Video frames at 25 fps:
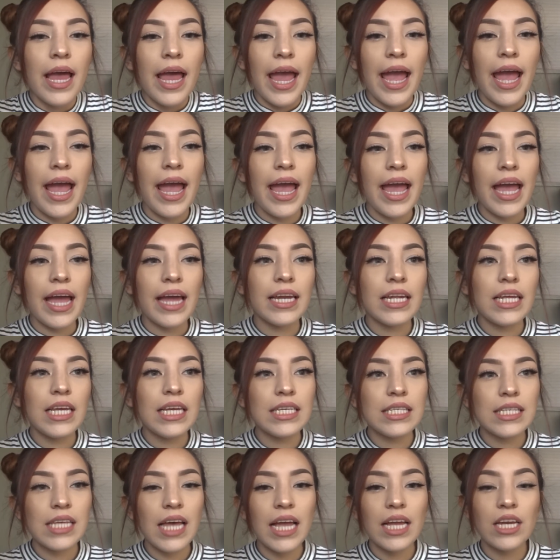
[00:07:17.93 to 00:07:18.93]
And
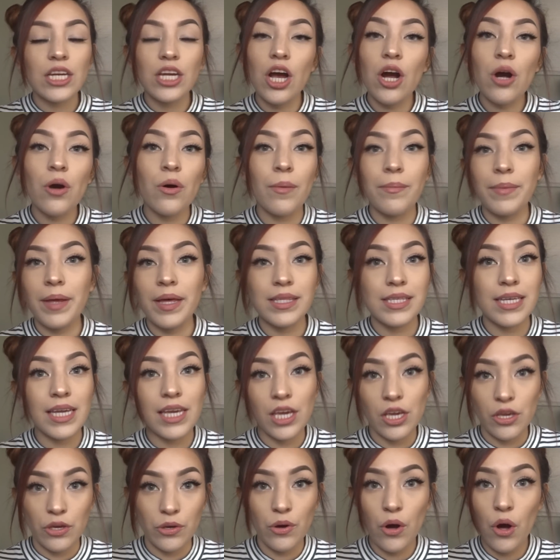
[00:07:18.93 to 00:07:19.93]
he's like, no, I'm not
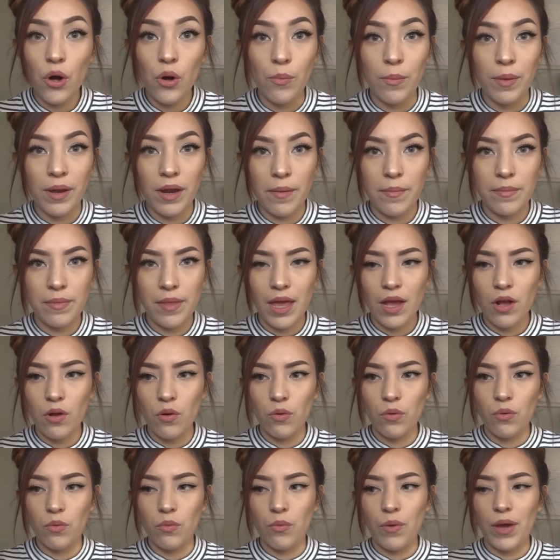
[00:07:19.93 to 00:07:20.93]
taking you home. And I'm like,
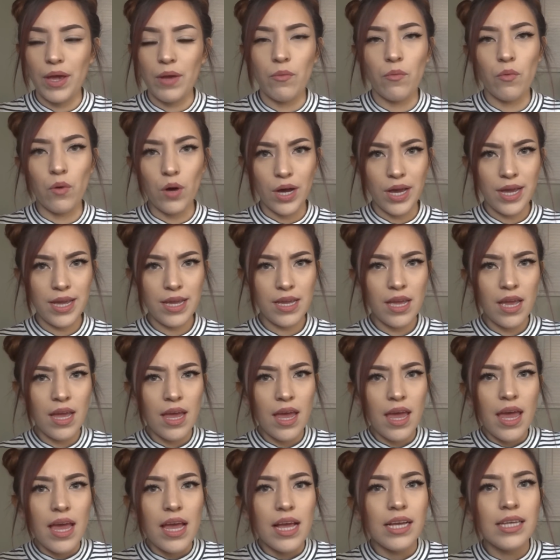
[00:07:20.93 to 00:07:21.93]
wait, what?
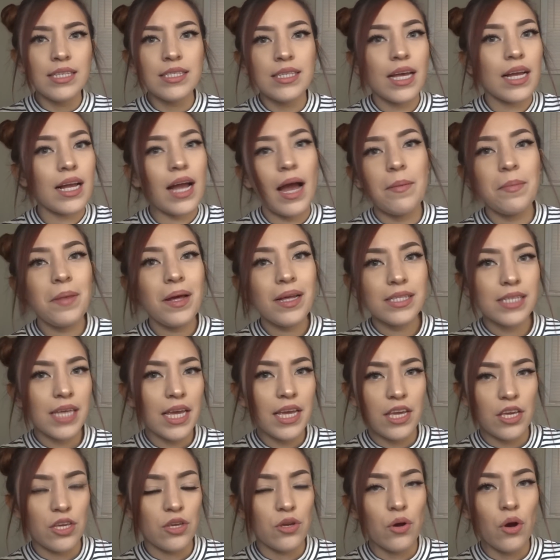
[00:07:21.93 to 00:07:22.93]
He's like, I'm not
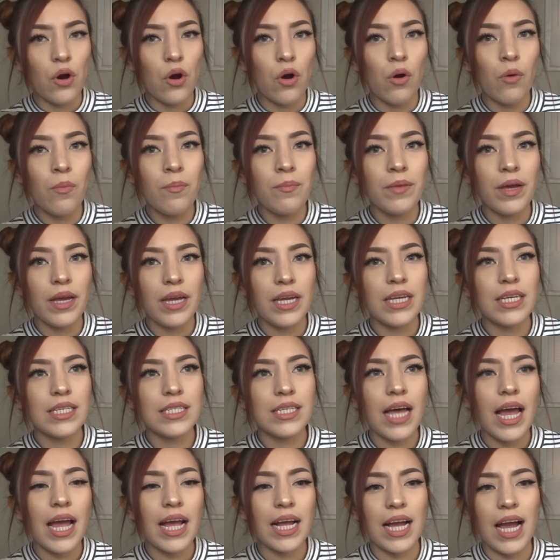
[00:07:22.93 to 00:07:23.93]
taking you home. And he's
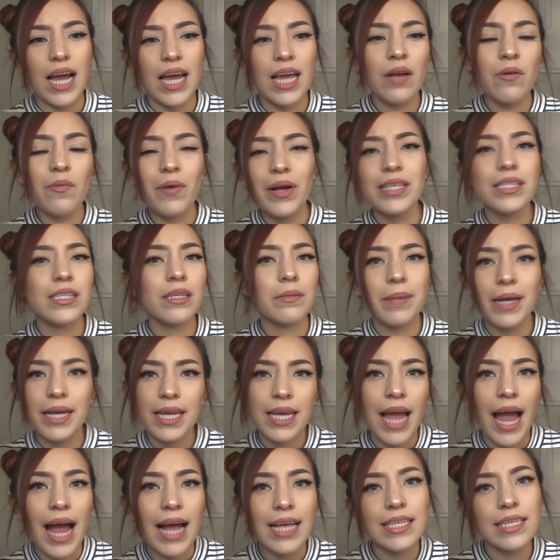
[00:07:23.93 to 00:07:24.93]
like, I ain't wasting my
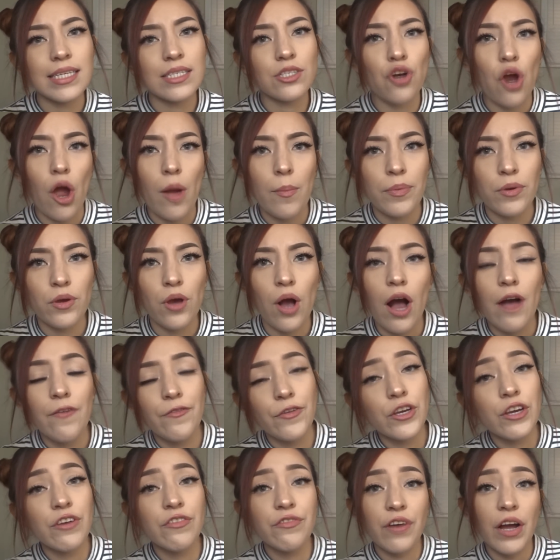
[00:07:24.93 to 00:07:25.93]
gas to drop you off.
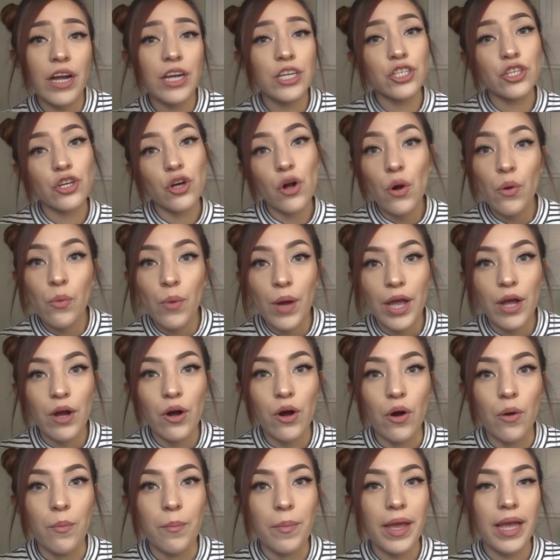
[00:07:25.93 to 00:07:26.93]
You can find your own way
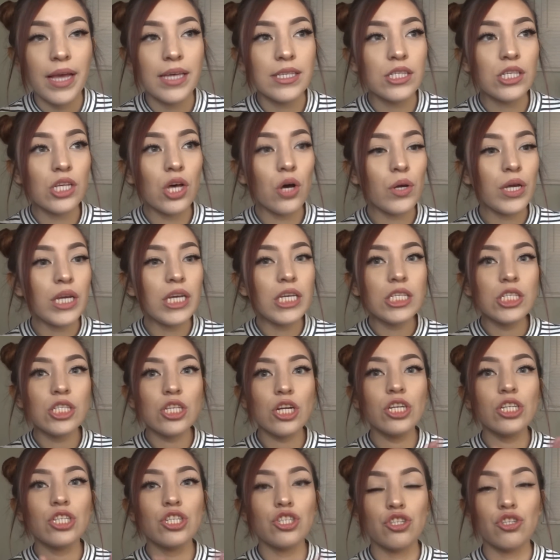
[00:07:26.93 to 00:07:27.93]
home. And so he
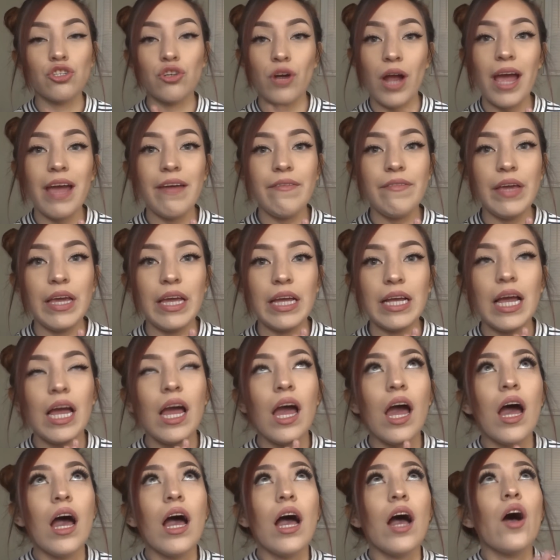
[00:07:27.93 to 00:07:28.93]
starts driving
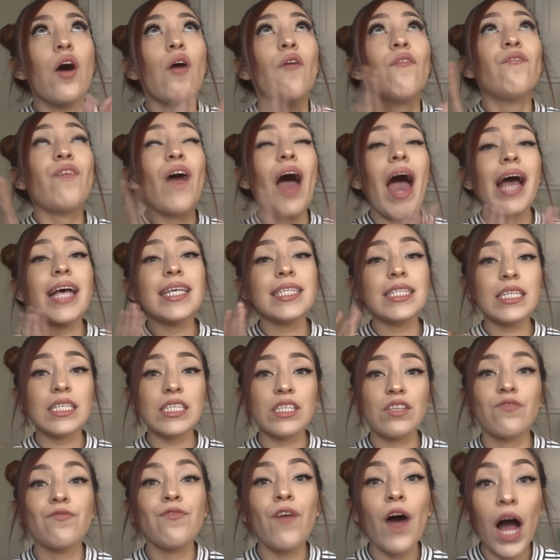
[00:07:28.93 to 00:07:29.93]
fast
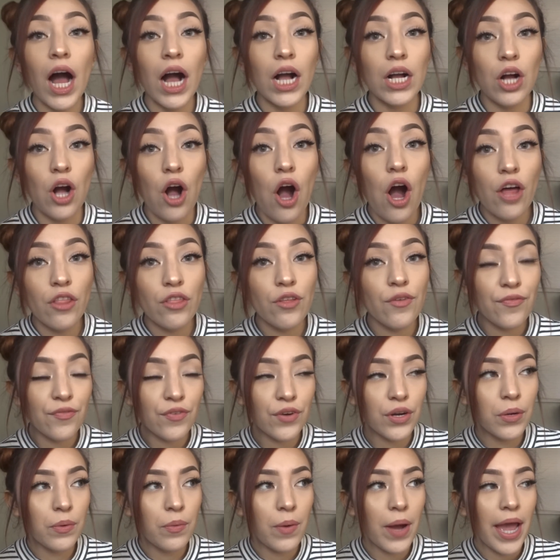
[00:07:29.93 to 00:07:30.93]
as fuck on the
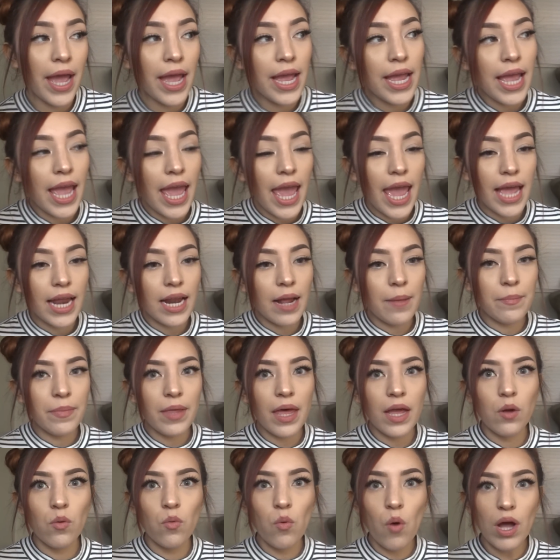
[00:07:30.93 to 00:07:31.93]
freeway. And I'm
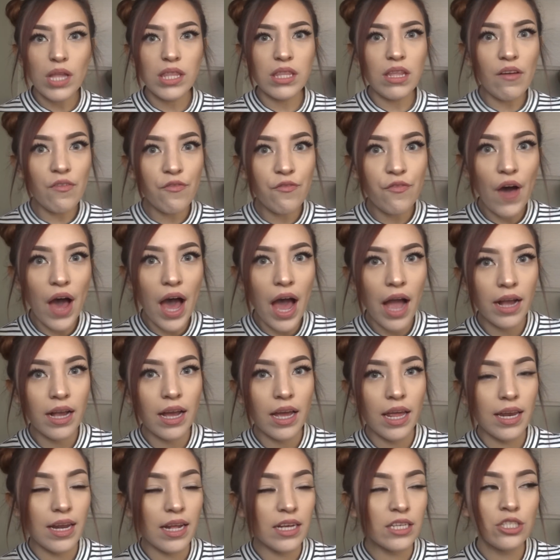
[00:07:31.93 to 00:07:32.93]
like, what the
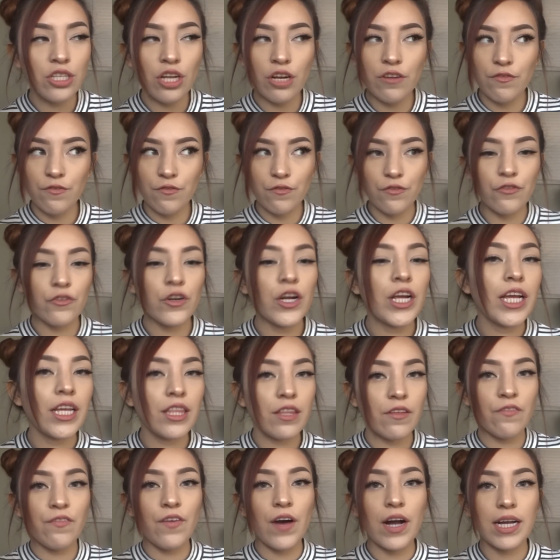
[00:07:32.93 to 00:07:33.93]
fuck? And I start
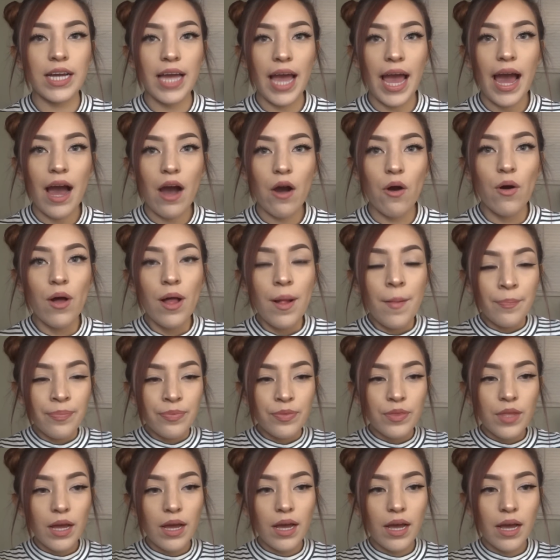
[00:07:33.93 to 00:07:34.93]
freaking the fuck out.
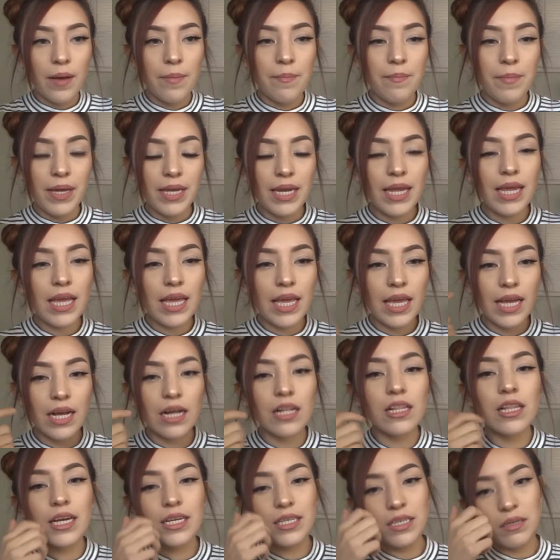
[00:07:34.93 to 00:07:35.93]
The minute it
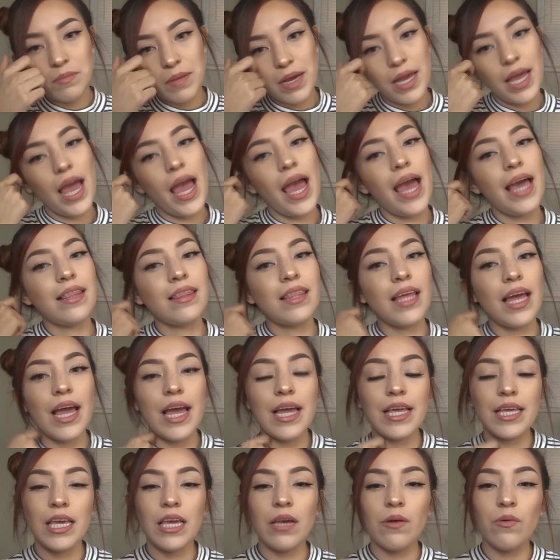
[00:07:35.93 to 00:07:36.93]
clicked in my head
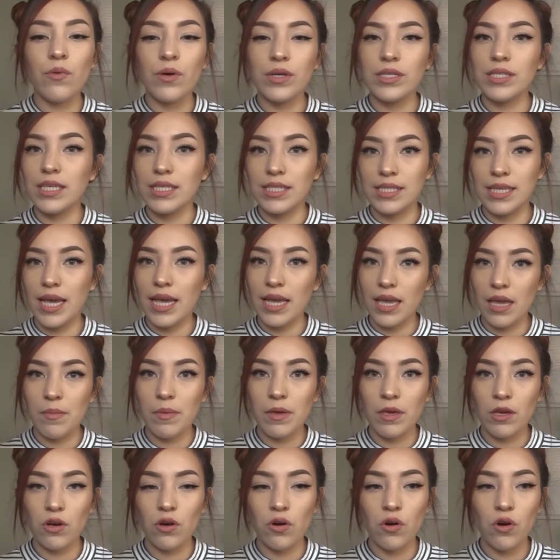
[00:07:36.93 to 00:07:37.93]
that he wasn't taking
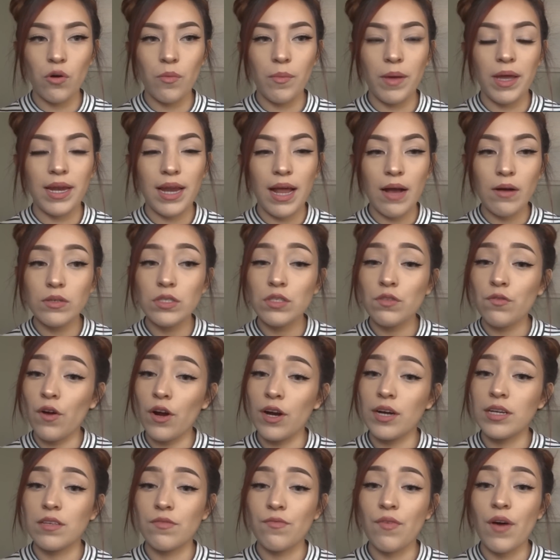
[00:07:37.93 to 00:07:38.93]
me home, and I was
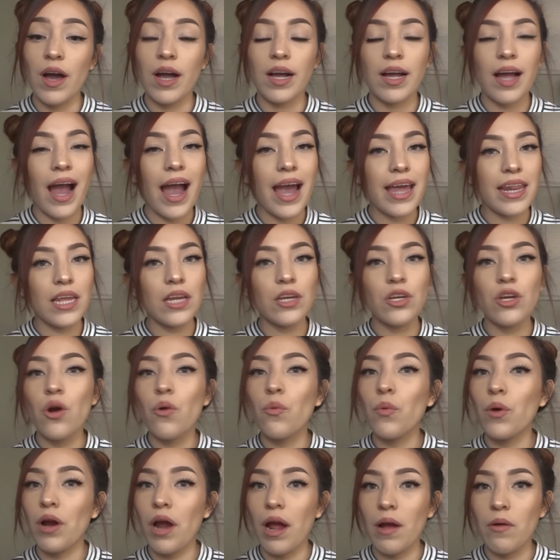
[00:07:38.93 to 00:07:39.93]
far as fuck. I didn't know
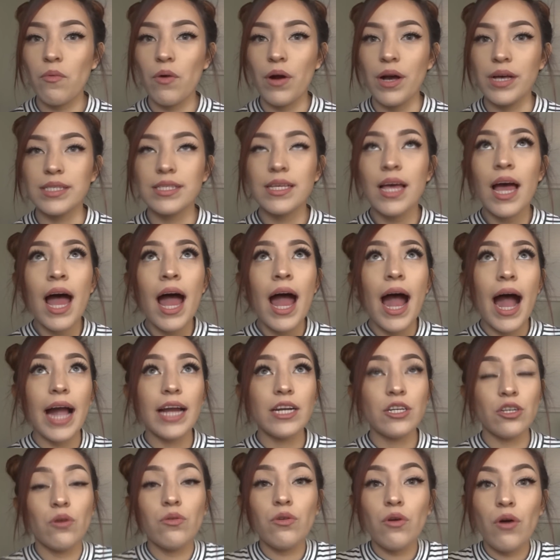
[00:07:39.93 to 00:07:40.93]
where I was.
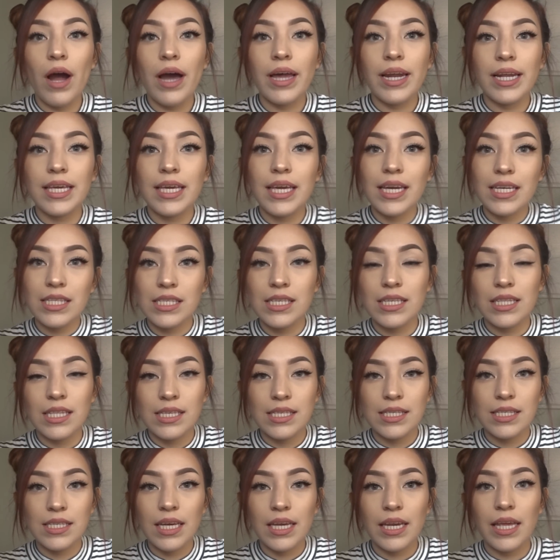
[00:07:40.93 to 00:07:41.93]
I don't know how to get to the
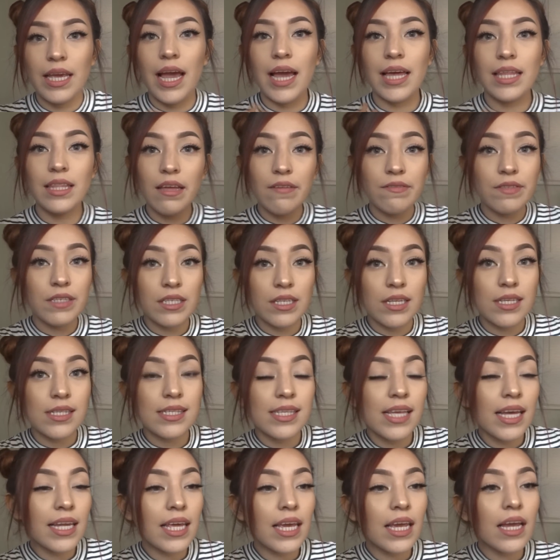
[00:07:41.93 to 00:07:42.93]
city. I lived in the
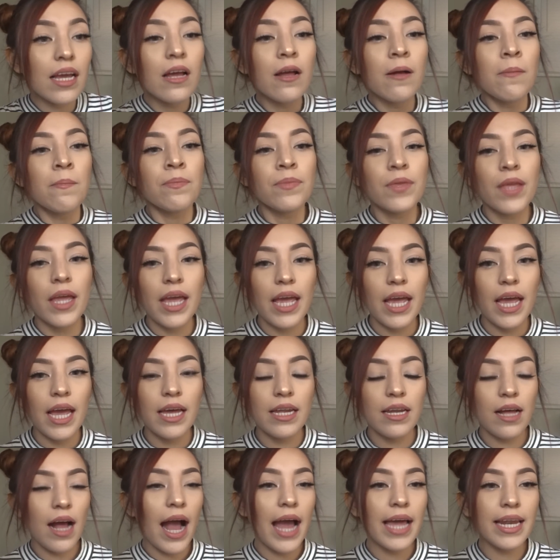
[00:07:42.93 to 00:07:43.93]
city,
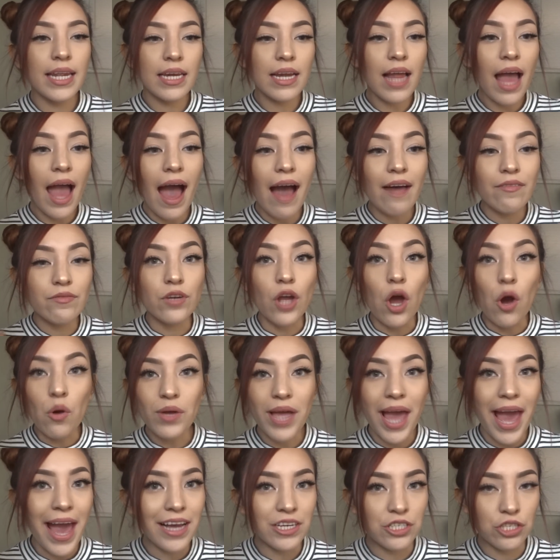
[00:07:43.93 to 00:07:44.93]
and I didn't have no
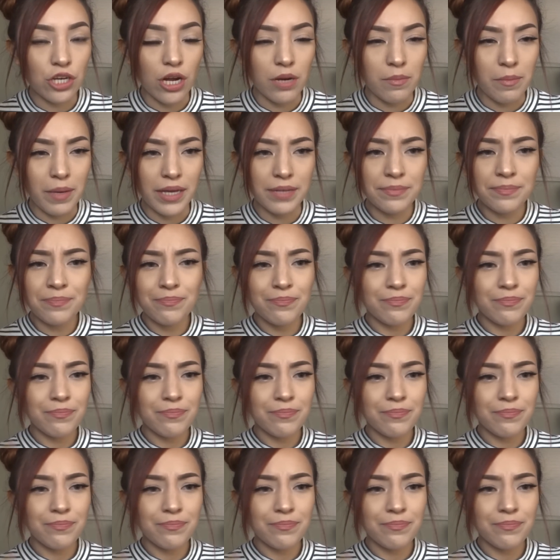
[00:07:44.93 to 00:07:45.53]
cash on me.